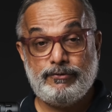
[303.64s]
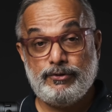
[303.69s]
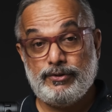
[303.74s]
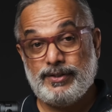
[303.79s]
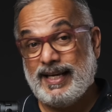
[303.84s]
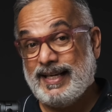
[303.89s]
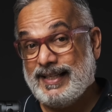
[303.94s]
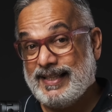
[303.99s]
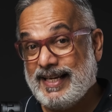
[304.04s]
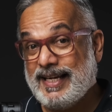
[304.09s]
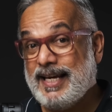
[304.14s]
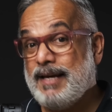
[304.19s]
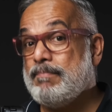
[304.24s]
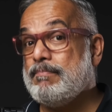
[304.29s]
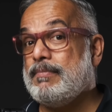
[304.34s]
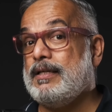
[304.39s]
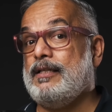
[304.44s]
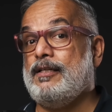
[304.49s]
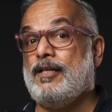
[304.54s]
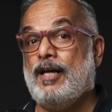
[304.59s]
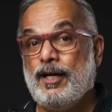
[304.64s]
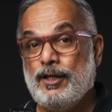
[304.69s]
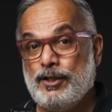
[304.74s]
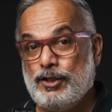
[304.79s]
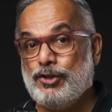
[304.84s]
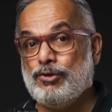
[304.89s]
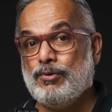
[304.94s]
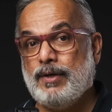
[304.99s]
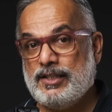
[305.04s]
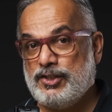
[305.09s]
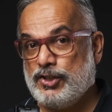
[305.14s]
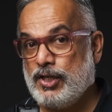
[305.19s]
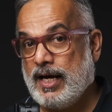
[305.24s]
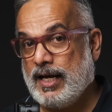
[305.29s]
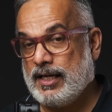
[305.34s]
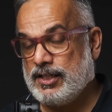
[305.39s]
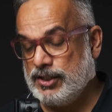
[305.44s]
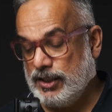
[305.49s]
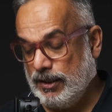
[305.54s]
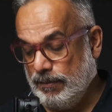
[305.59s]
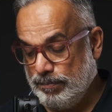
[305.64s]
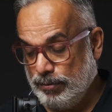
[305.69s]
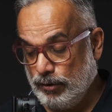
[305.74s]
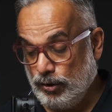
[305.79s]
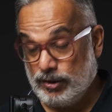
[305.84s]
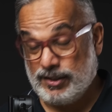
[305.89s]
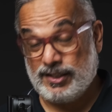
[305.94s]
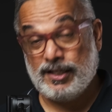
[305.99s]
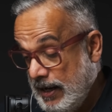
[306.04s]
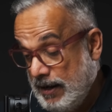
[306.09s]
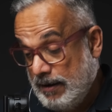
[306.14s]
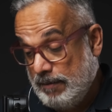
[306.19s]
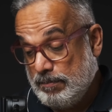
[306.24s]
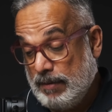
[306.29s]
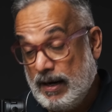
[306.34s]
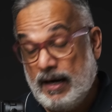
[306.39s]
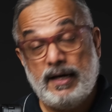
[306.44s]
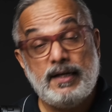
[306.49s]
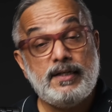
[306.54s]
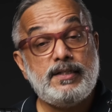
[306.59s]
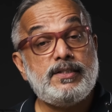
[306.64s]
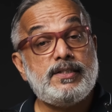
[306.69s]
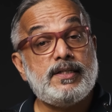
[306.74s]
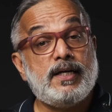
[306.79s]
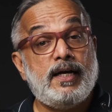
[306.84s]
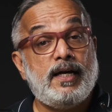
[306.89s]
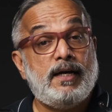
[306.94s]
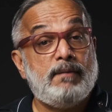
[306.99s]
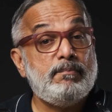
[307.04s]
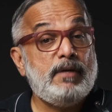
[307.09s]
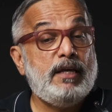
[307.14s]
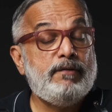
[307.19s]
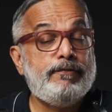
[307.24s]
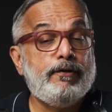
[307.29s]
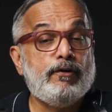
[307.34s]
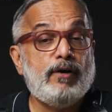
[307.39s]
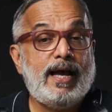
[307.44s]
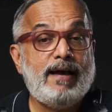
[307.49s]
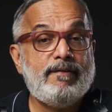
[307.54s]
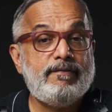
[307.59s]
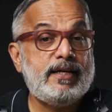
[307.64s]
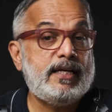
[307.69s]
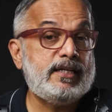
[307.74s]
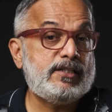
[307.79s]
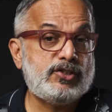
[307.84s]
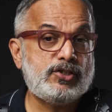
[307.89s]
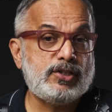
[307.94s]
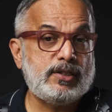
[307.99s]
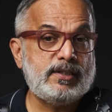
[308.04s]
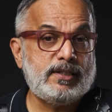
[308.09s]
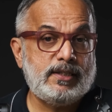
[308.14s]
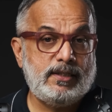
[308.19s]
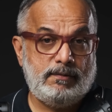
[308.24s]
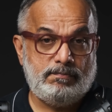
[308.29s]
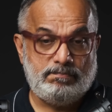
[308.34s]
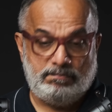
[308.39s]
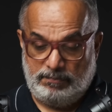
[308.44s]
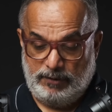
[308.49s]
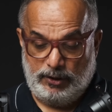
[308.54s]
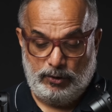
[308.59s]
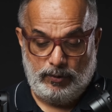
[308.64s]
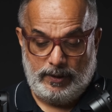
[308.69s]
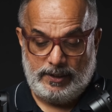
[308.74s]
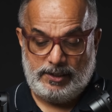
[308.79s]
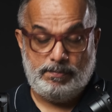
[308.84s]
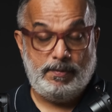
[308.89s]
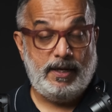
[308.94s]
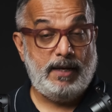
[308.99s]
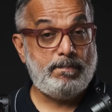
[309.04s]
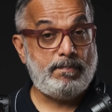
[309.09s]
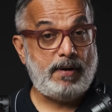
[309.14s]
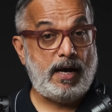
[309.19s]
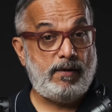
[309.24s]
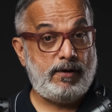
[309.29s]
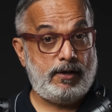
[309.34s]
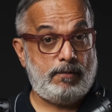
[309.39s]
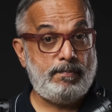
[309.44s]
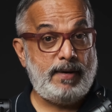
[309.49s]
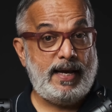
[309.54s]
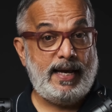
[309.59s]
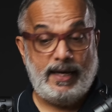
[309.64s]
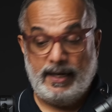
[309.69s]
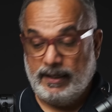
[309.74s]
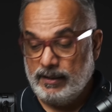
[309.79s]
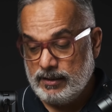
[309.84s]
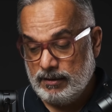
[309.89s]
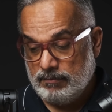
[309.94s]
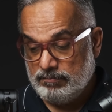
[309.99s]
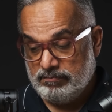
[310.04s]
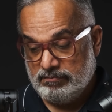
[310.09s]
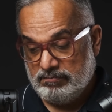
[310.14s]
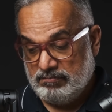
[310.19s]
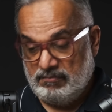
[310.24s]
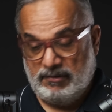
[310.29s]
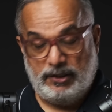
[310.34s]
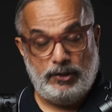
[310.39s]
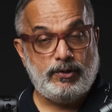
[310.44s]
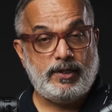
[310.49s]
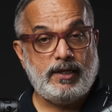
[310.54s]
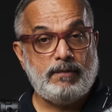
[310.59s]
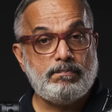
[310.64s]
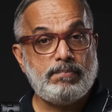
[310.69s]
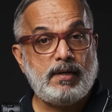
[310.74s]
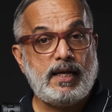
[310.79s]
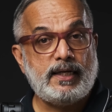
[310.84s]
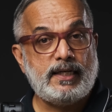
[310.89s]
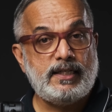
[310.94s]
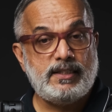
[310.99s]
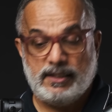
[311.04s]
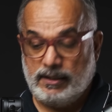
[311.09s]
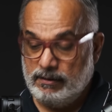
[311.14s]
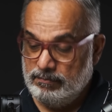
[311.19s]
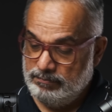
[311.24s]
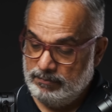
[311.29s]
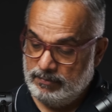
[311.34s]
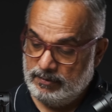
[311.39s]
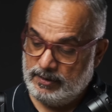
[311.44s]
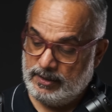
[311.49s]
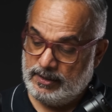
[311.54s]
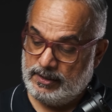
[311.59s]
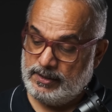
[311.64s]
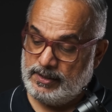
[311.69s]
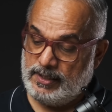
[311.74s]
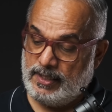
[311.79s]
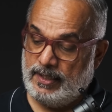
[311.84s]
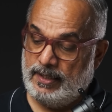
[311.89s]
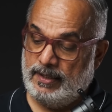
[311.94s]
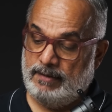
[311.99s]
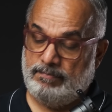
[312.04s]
to take the gimbal to a charging port. But if you have an external USB power bank, you can plug it in. There is a